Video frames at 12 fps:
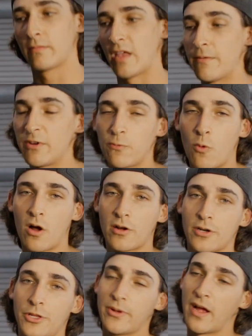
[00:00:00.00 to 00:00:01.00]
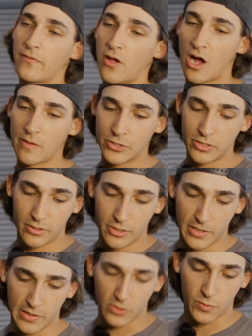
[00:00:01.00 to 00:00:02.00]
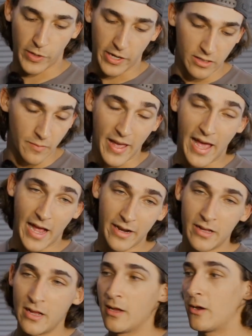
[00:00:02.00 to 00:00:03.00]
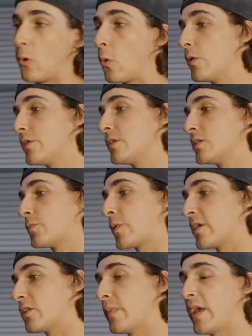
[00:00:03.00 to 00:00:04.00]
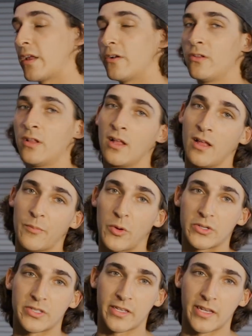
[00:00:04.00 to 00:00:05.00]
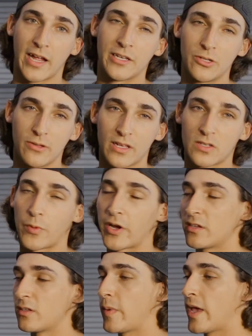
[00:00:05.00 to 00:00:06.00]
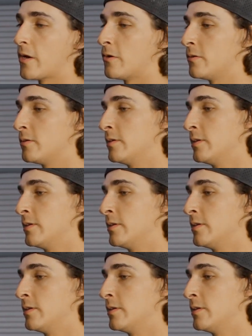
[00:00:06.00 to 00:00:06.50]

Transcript: And with water, you have the option to either spray on the pad or you could spray on the panel. Personally, I do like spraying on the panel.